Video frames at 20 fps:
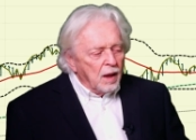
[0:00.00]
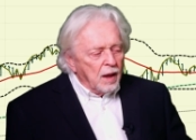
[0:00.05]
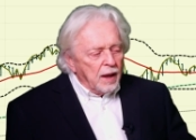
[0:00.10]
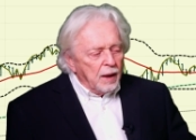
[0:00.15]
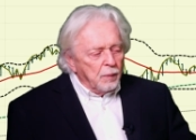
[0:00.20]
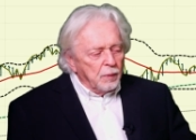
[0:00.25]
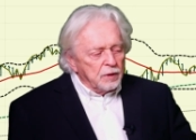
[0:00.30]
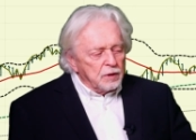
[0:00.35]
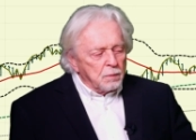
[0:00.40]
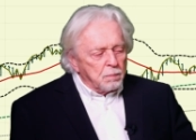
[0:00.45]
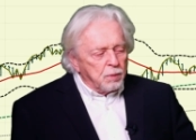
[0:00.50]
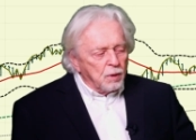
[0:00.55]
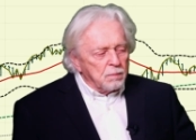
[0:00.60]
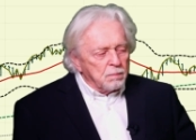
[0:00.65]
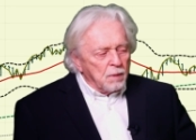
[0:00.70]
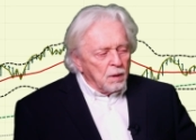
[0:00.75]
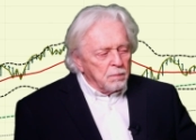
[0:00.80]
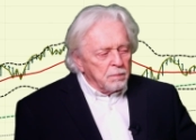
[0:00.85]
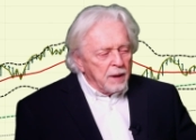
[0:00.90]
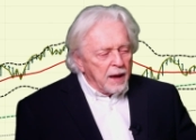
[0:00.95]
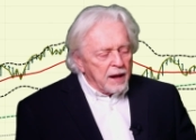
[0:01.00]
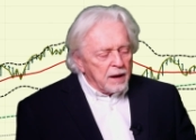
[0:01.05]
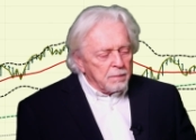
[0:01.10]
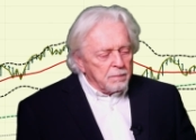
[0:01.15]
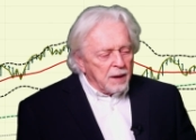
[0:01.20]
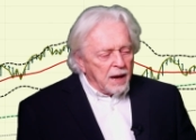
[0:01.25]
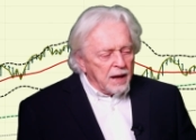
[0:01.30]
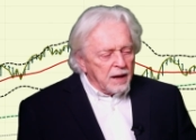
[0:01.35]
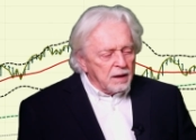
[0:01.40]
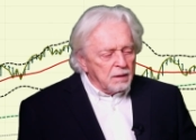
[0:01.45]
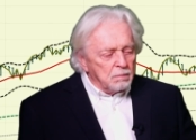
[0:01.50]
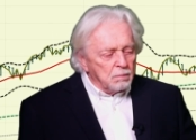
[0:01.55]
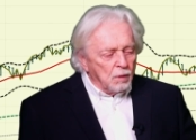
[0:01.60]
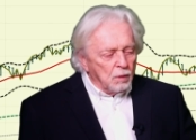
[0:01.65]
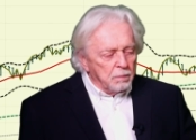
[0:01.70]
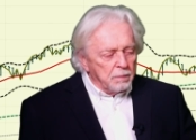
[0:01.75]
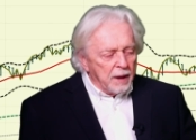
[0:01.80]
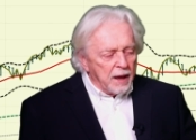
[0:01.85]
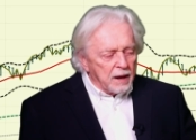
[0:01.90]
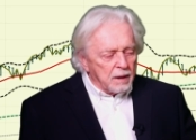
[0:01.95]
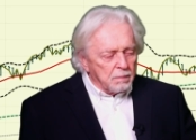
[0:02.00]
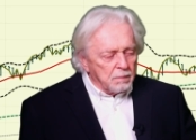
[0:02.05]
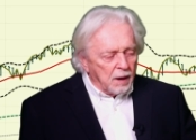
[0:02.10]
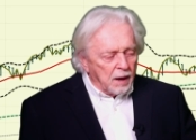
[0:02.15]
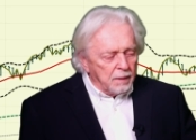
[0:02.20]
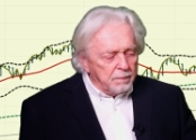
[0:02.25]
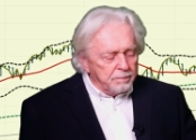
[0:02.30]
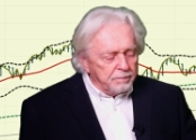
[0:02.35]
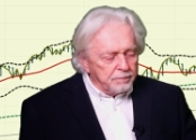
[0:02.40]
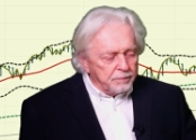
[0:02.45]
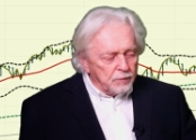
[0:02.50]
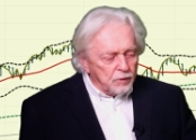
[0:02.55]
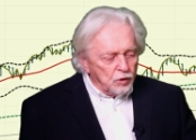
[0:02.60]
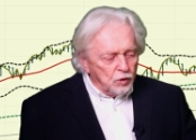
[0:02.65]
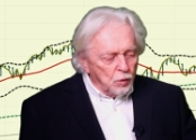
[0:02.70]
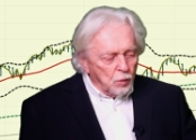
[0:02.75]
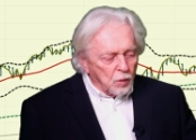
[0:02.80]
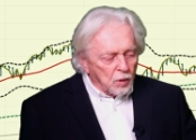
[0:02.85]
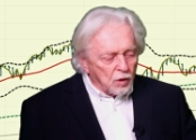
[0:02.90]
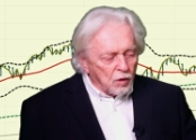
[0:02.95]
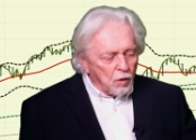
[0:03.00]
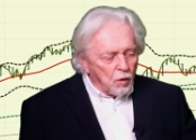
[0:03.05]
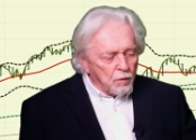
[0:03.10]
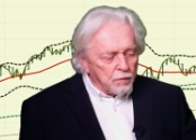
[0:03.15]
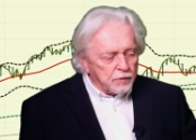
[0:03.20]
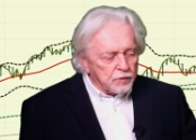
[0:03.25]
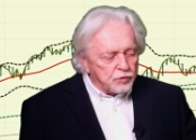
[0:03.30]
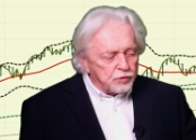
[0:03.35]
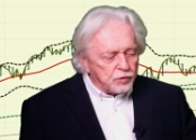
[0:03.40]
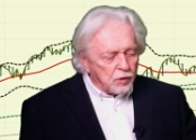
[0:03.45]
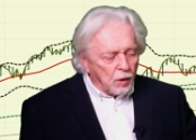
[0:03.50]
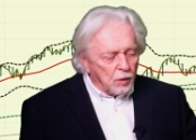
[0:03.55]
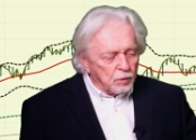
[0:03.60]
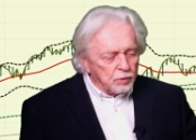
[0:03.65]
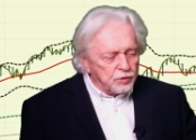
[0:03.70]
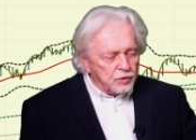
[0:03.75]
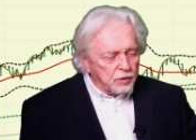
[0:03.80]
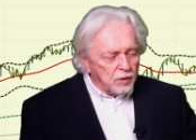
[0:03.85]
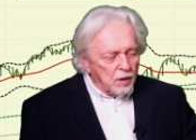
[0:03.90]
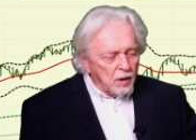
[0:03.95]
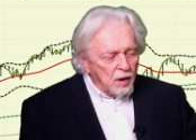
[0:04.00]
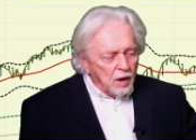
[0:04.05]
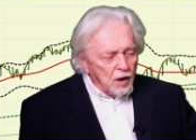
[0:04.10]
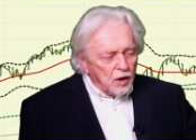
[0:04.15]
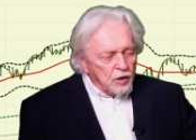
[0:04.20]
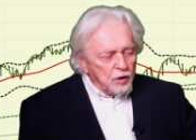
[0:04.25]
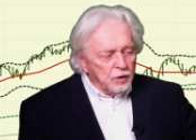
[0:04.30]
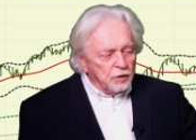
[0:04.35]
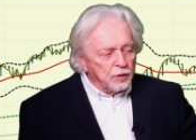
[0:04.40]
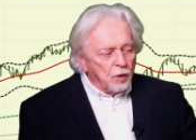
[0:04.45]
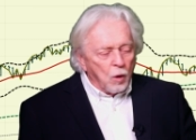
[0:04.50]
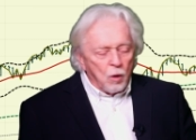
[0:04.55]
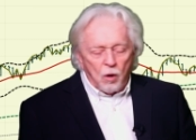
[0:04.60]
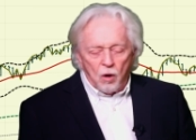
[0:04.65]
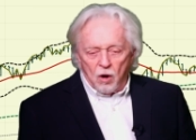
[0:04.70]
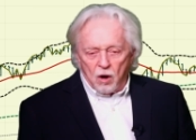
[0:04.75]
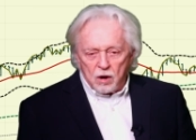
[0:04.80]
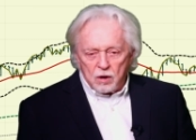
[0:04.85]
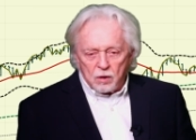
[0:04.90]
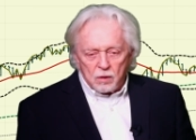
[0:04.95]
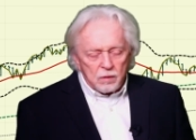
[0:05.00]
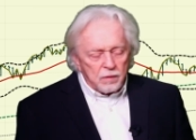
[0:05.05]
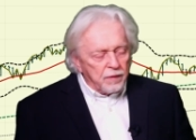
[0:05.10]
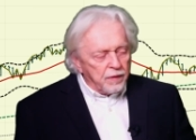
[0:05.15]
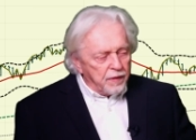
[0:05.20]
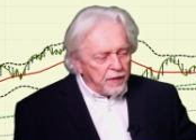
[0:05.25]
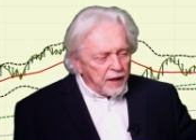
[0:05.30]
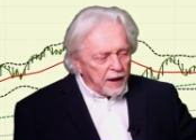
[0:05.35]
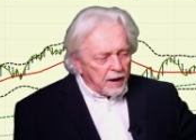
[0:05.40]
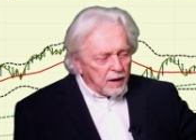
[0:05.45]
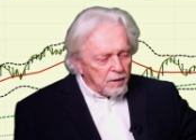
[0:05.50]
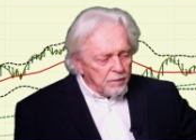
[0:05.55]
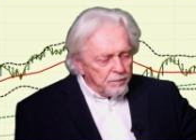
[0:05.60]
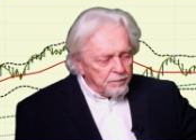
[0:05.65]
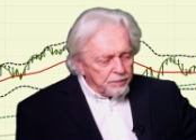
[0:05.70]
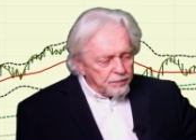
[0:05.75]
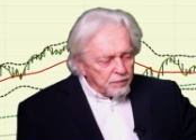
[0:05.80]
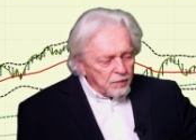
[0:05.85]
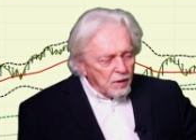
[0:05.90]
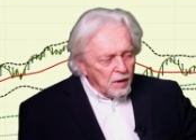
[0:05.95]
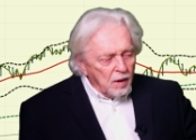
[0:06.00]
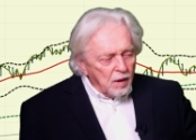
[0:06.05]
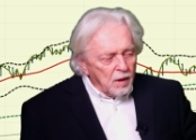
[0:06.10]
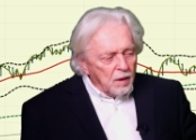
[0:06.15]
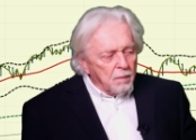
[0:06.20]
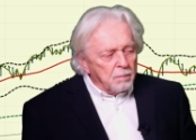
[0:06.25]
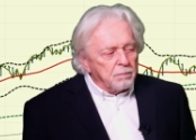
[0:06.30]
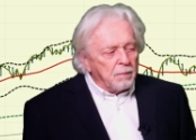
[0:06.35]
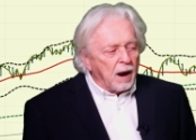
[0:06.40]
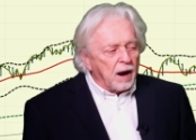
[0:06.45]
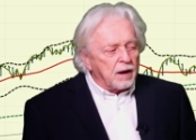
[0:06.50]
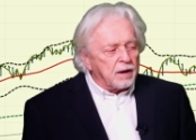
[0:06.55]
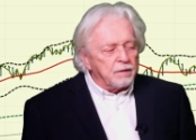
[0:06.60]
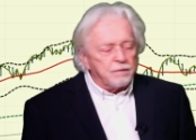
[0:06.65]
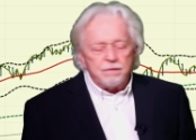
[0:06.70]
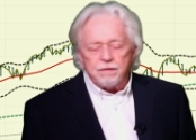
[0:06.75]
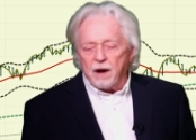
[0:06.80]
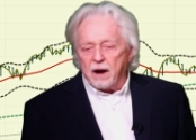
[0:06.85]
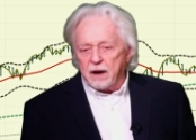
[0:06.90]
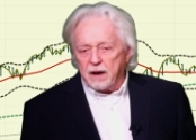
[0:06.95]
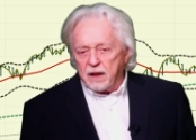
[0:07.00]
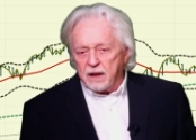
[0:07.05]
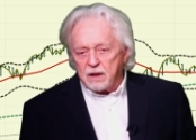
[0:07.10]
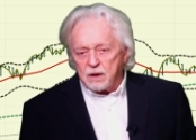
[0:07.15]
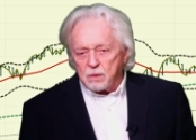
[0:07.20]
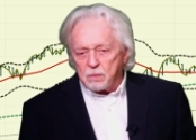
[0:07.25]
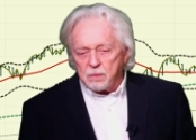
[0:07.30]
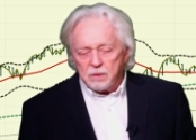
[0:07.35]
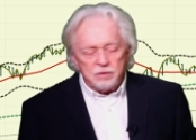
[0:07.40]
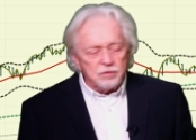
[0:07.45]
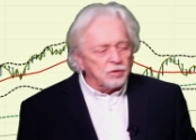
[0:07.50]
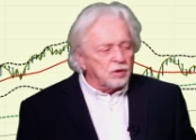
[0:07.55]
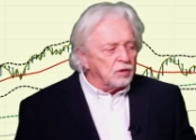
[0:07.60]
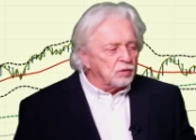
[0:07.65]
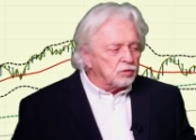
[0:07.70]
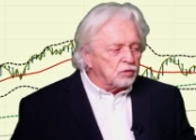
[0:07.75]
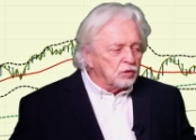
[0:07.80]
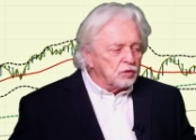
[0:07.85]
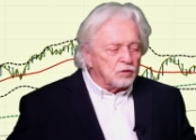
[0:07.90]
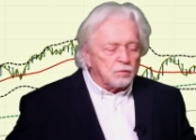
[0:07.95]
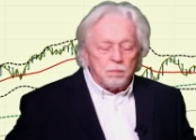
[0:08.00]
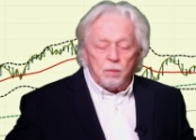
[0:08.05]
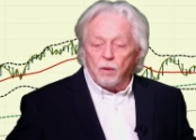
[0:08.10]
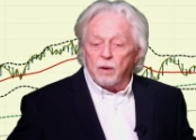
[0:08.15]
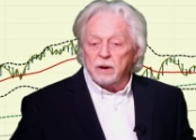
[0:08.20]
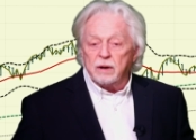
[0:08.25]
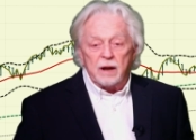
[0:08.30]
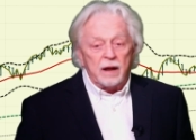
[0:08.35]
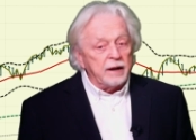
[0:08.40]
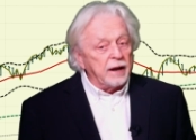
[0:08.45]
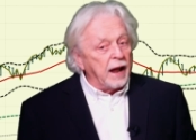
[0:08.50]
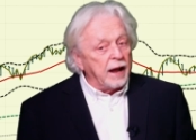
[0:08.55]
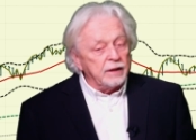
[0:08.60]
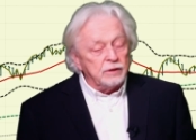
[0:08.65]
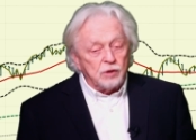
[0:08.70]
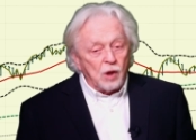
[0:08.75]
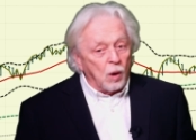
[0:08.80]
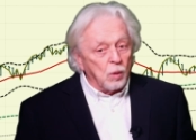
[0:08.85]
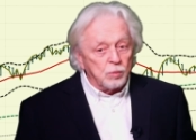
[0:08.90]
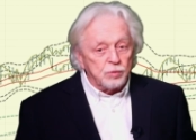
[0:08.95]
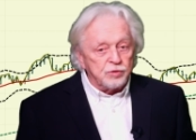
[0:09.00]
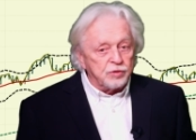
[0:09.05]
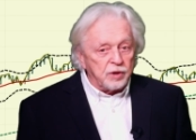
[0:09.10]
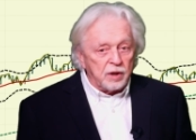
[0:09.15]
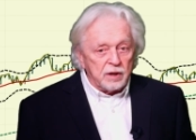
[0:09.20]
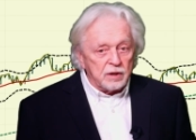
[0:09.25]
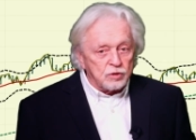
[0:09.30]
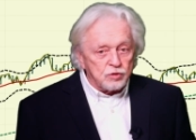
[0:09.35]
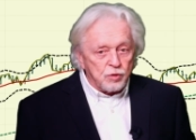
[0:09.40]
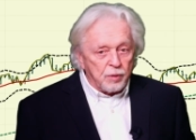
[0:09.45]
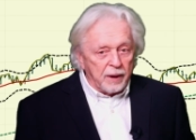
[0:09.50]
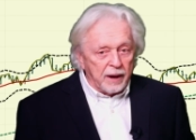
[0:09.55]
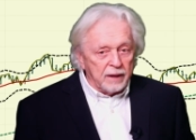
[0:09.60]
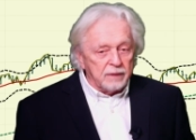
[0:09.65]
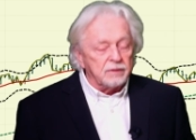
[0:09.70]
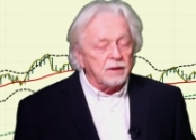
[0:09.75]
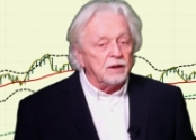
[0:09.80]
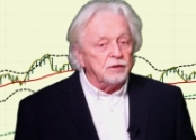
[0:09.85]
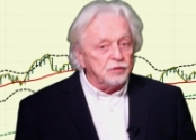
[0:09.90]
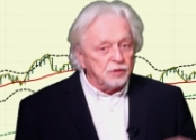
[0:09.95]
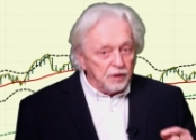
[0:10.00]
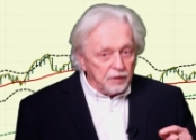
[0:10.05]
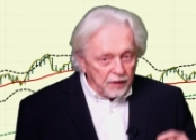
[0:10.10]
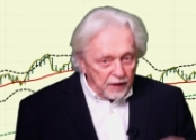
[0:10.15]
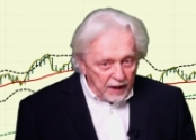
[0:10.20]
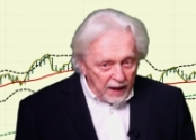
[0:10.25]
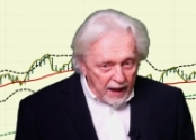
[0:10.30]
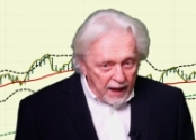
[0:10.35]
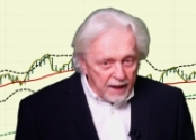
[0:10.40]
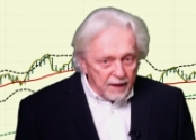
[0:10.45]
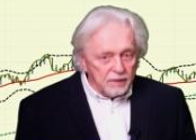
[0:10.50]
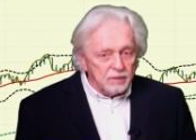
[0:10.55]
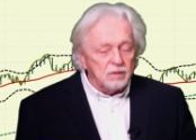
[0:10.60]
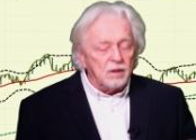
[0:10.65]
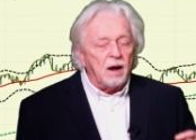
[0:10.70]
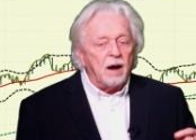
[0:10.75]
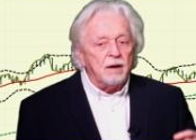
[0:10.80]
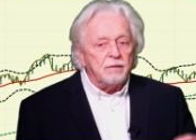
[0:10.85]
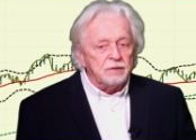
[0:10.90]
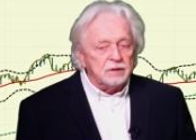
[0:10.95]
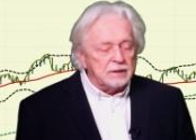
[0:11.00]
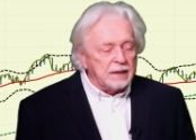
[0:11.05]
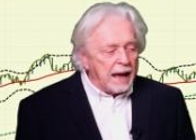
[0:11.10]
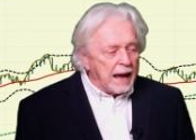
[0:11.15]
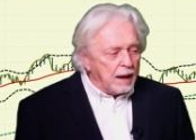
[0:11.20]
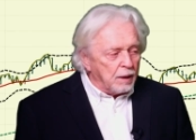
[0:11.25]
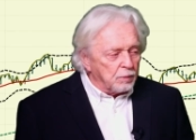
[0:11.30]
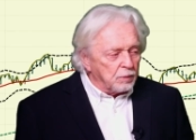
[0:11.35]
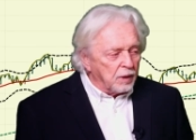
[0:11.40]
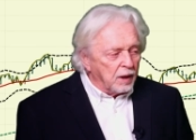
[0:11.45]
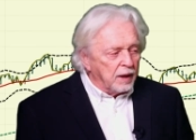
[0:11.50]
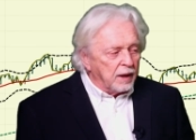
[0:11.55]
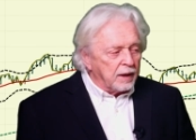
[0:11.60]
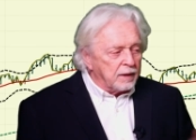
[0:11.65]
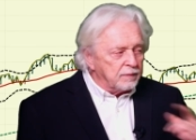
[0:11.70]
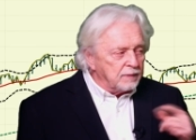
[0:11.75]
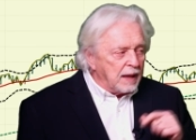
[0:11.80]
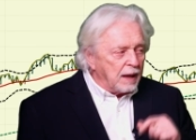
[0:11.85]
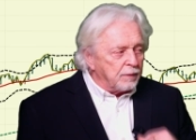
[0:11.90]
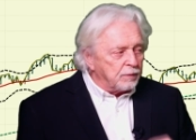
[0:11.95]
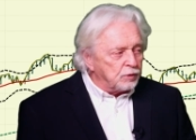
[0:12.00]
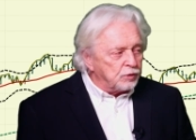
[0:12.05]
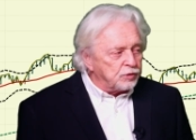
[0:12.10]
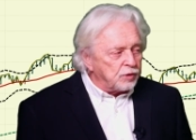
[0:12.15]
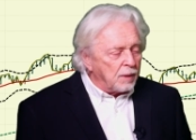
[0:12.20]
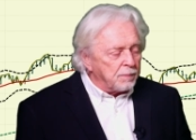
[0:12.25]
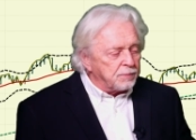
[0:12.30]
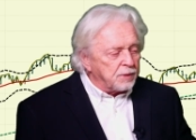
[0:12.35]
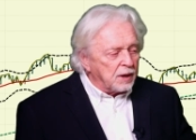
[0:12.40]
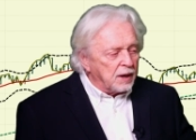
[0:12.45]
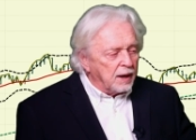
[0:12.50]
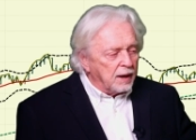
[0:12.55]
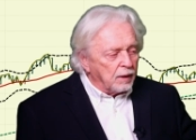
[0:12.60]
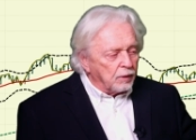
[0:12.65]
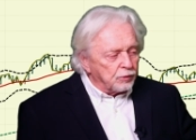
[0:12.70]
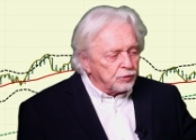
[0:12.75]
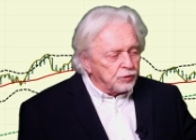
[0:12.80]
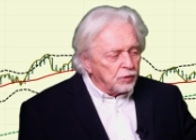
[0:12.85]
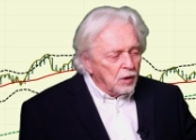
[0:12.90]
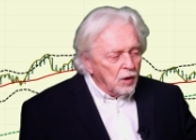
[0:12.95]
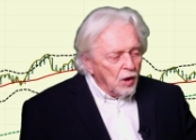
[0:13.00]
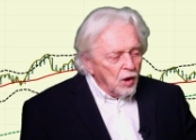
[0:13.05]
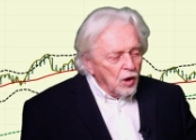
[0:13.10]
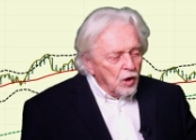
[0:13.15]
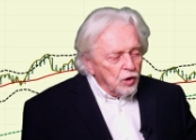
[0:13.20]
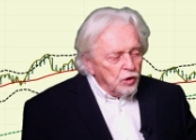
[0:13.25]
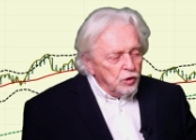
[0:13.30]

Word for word: When you put momentum on it, momentum up, you were oversold, you're no longer there market fighting at a resistance point, and I don't see a trend. I see the end of a down leg. Now, there's something else.